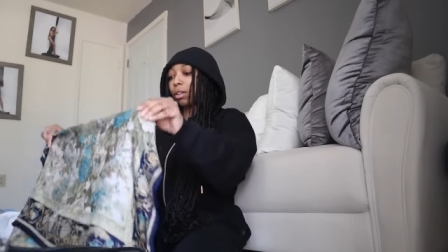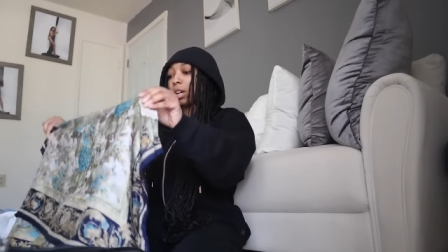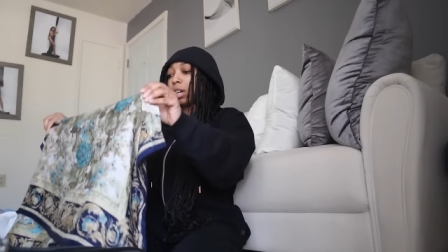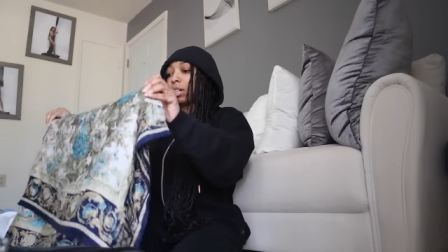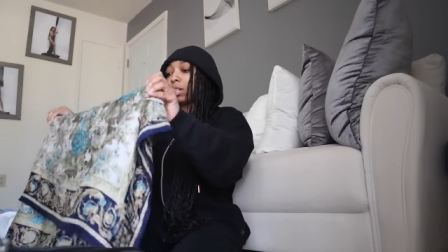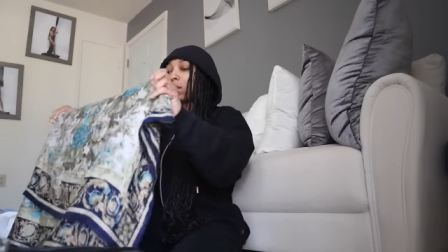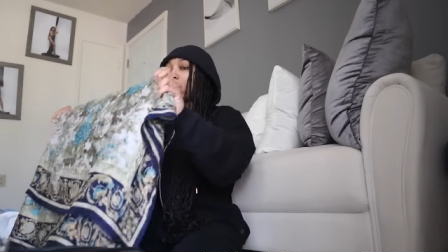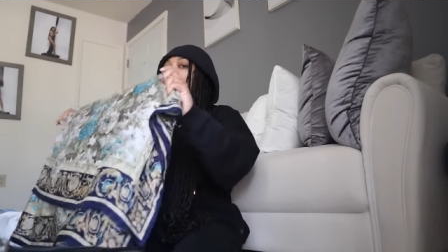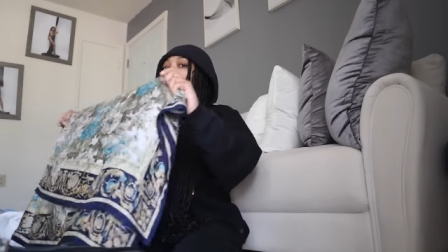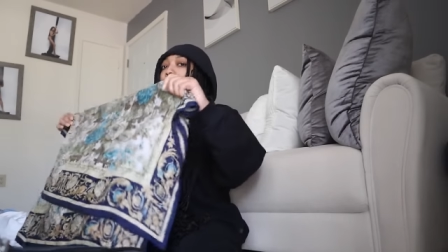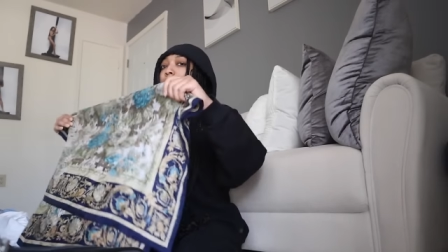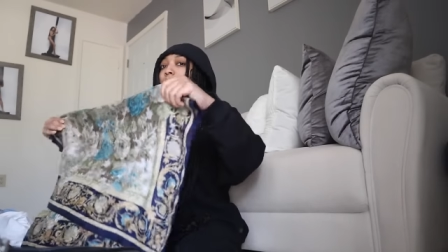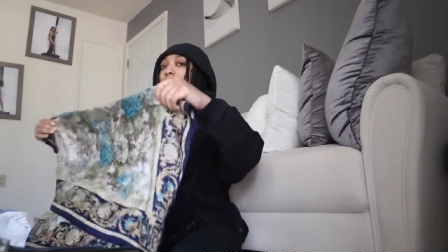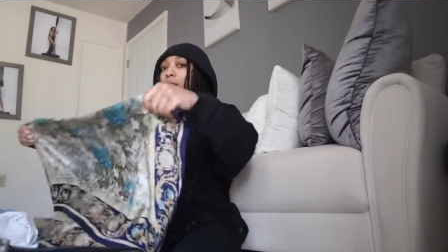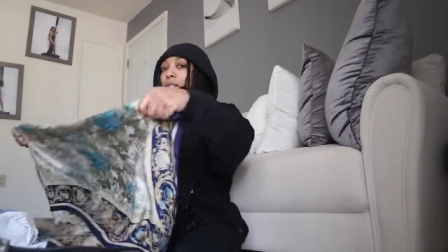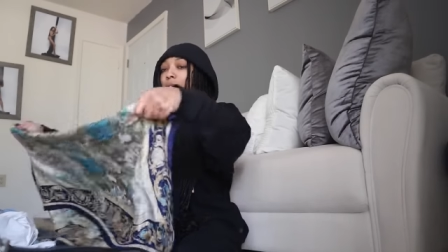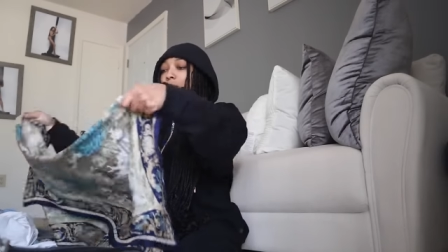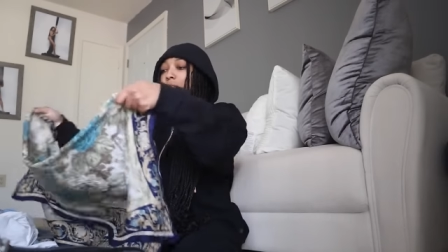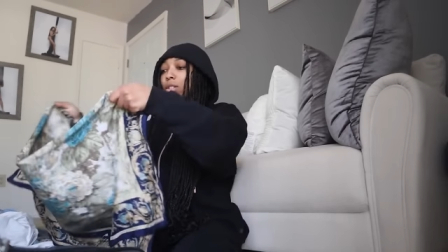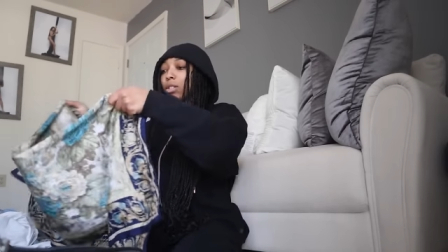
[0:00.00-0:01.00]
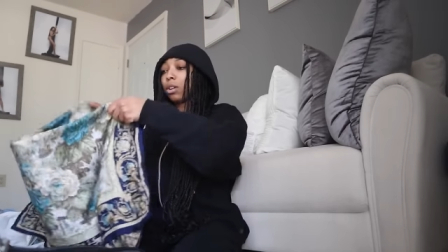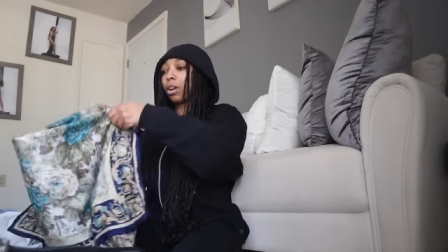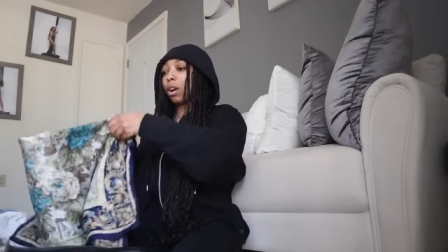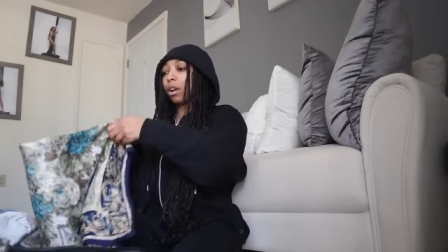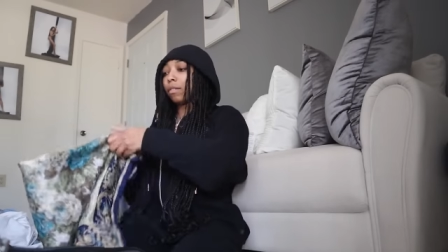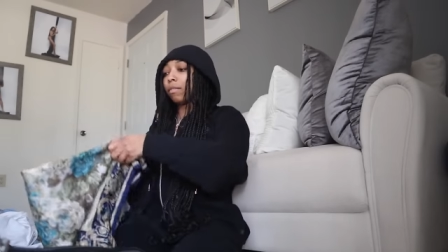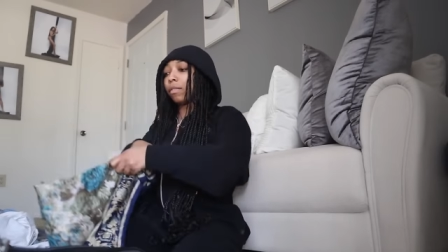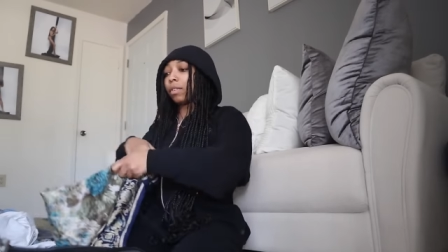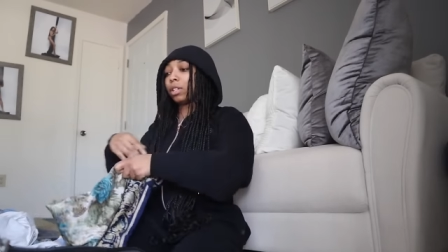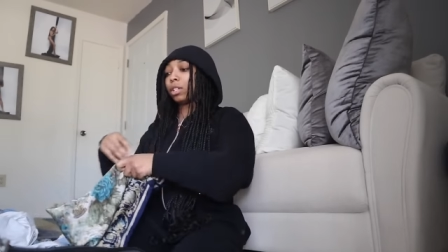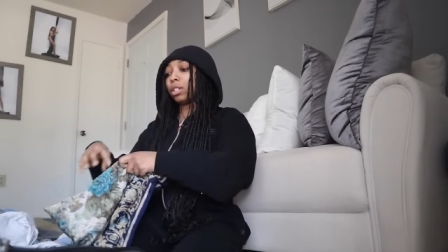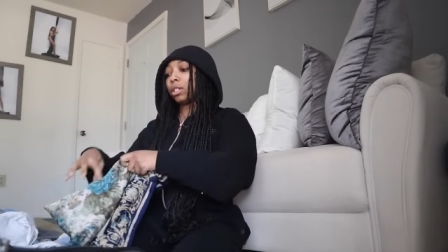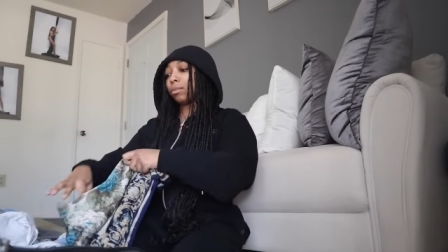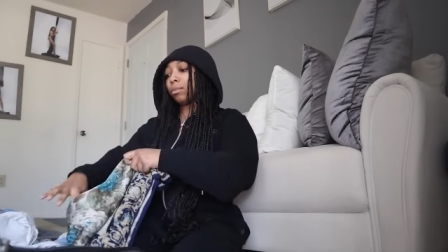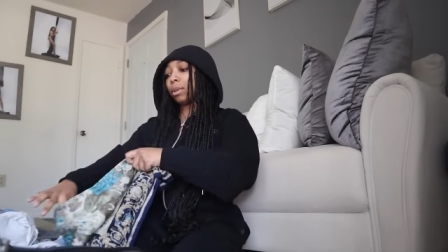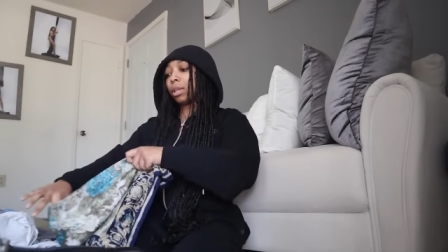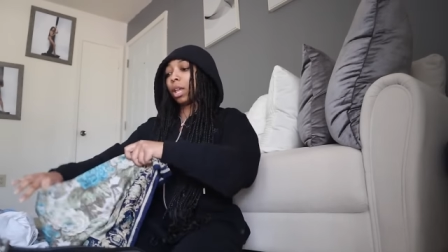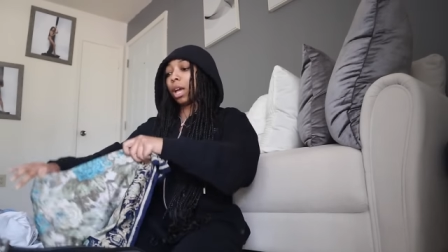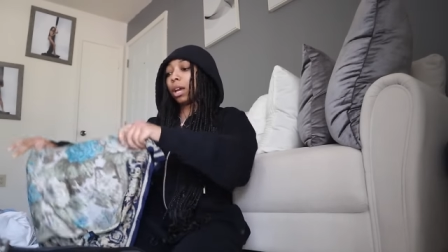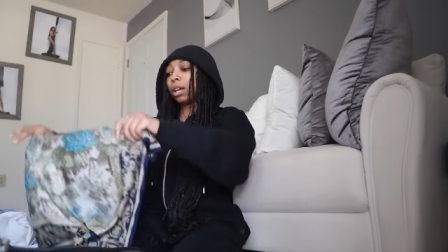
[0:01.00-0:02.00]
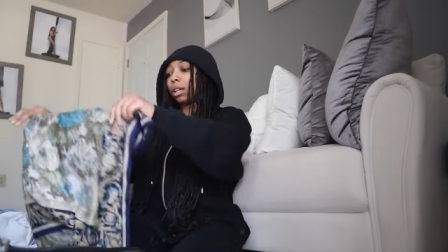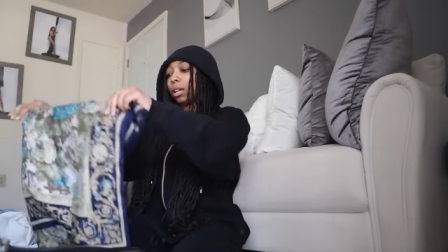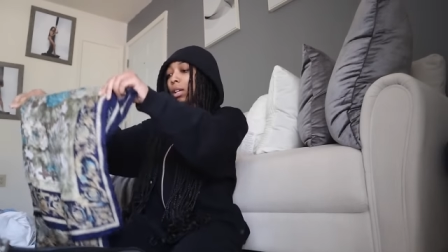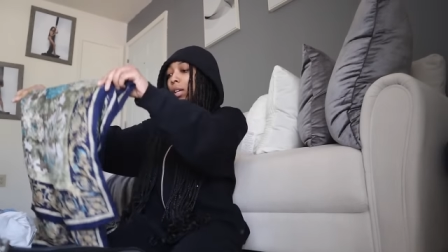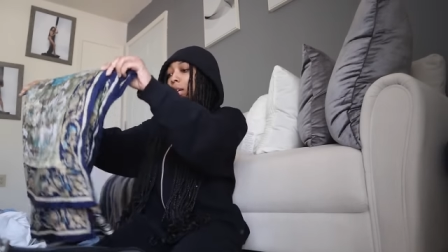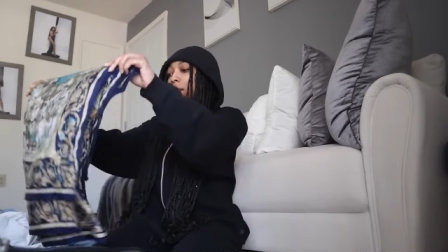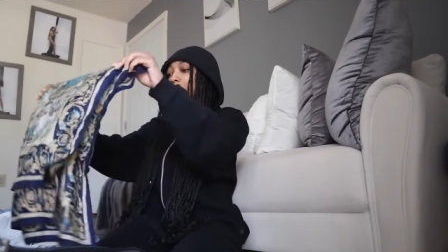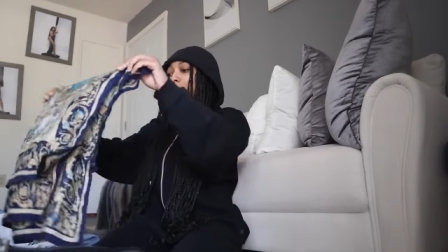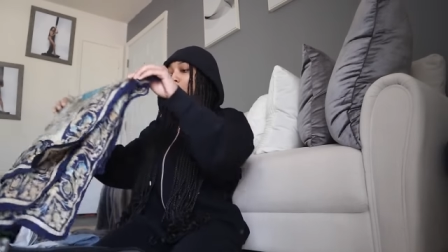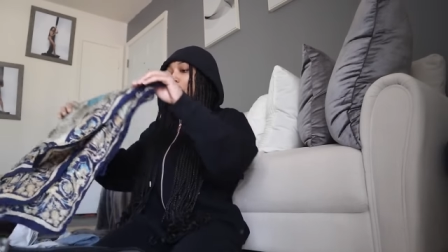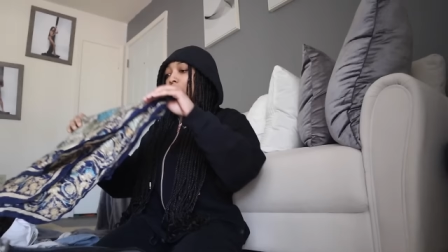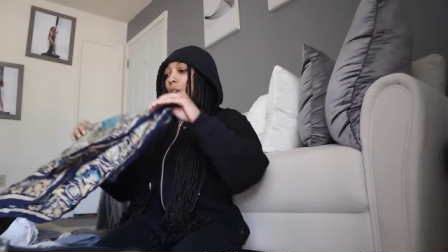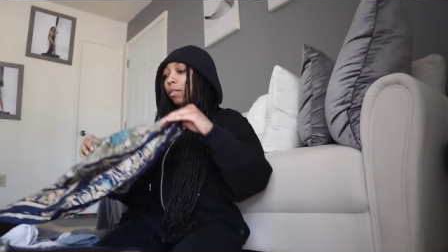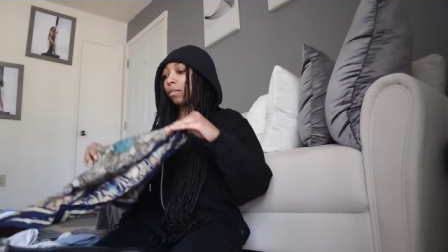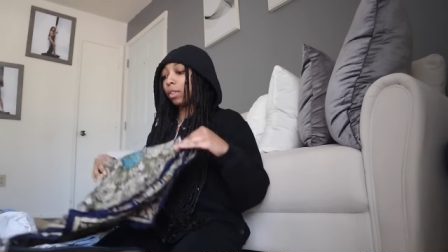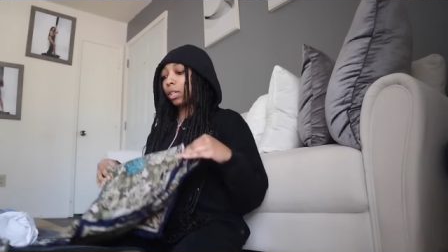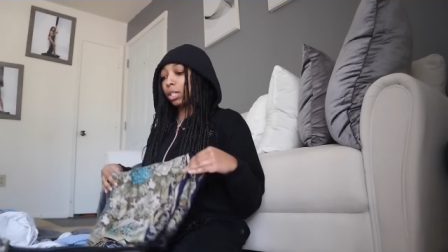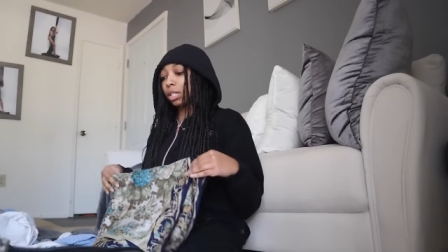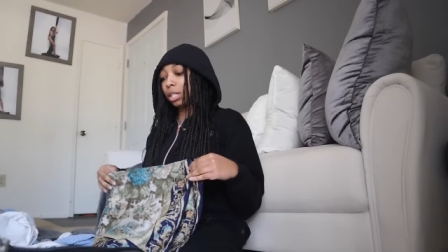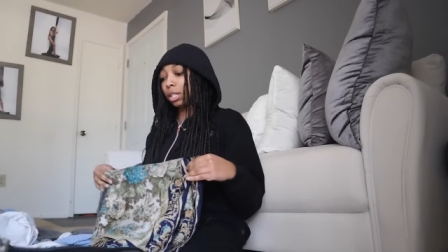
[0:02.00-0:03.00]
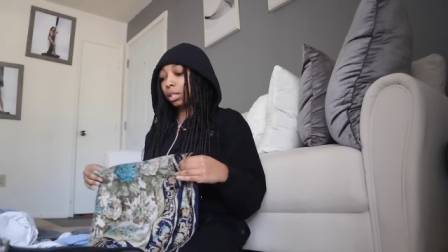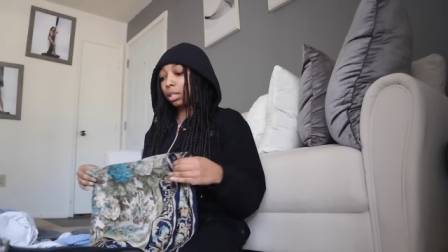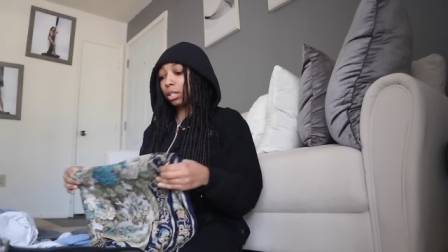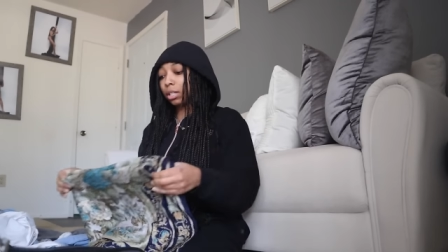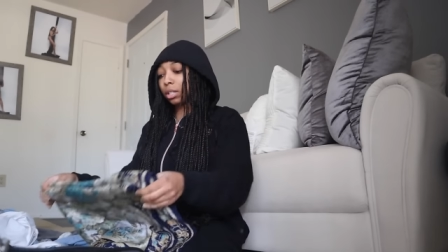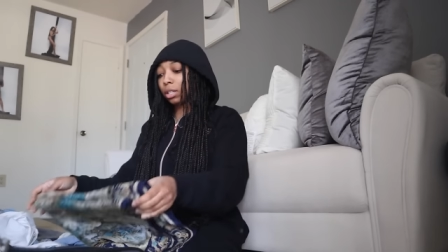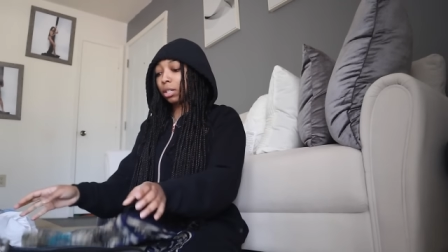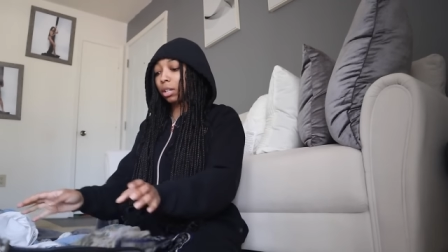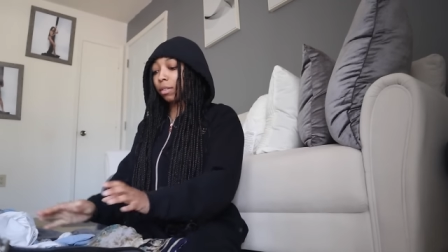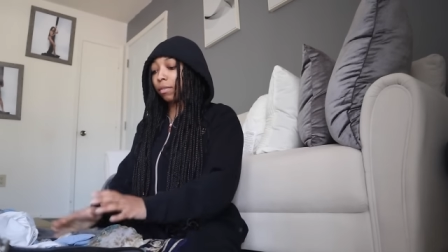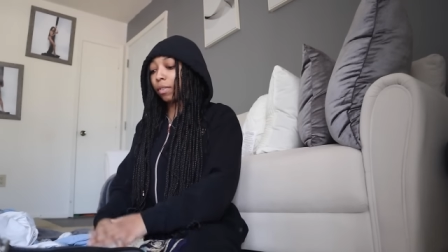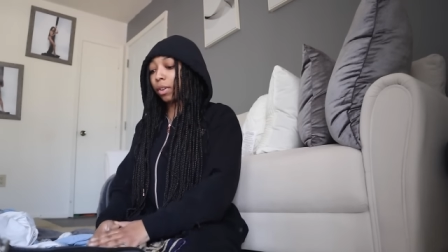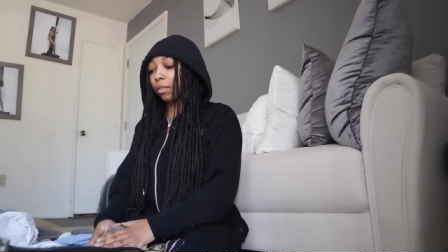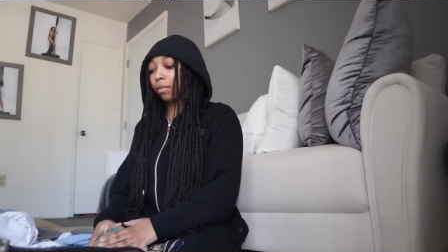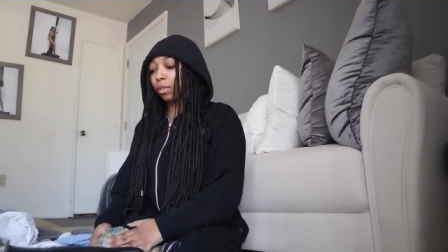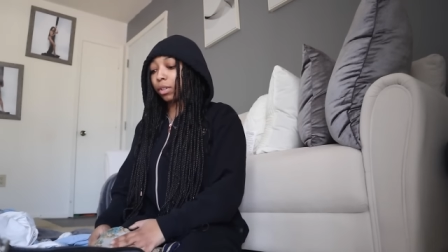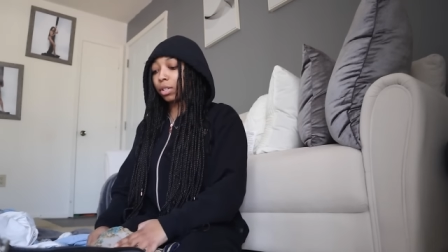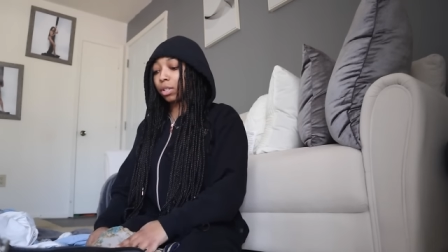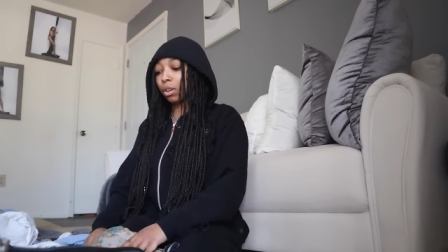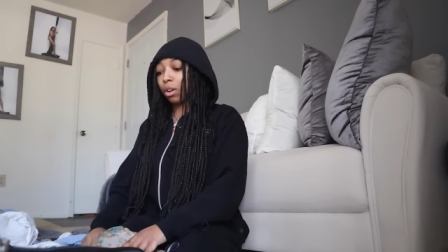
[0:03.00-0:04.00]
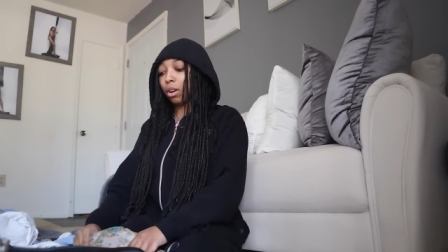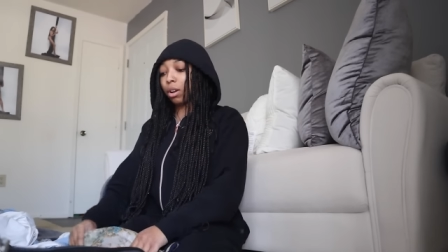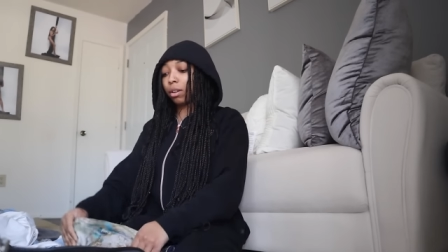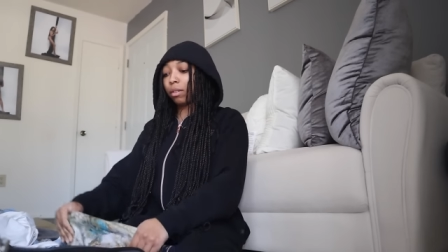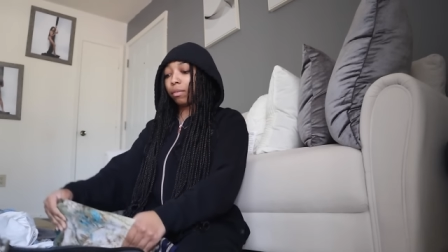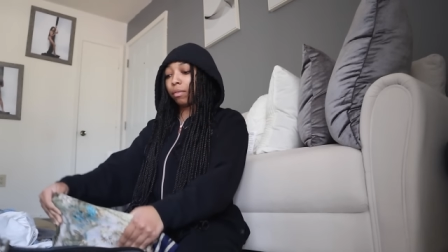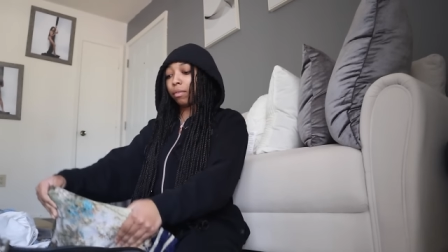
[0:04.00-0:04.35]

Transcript: Y'all should see this scarf and just be like, obviously this is her favorite scarf.